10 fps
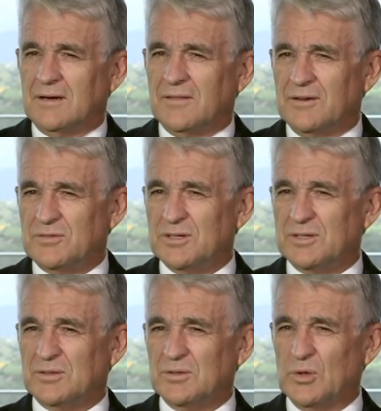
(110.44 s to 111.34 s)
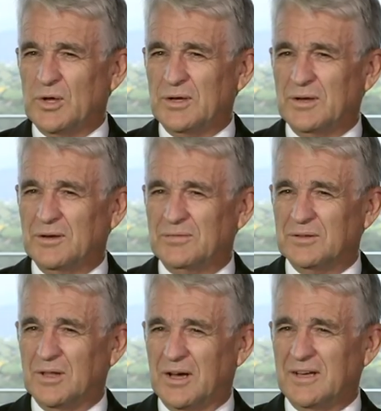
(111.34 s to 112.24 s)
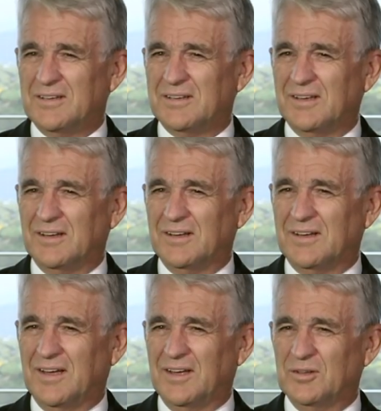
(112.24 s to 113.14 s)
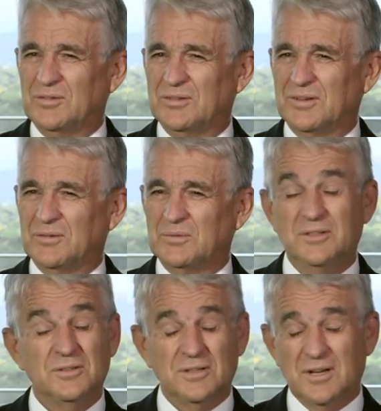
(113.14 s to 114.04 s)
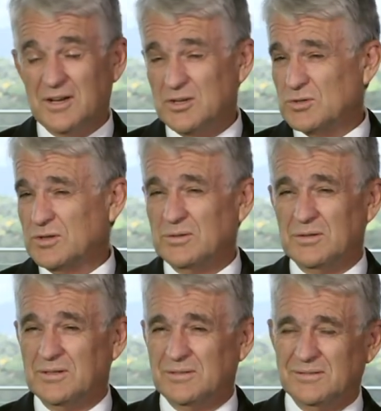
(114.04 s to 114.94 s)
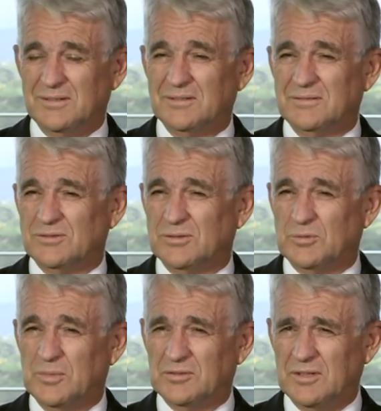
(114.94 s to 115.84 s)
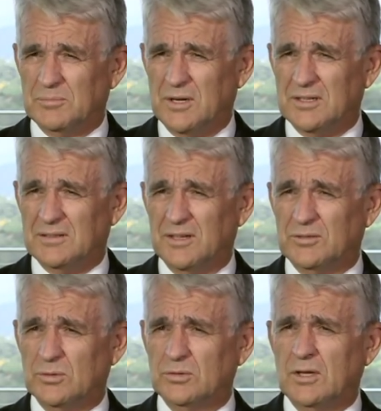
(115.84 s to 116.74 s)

They've certainly, if you like, as we did occasionally, although you know it's always best done behind closed doors,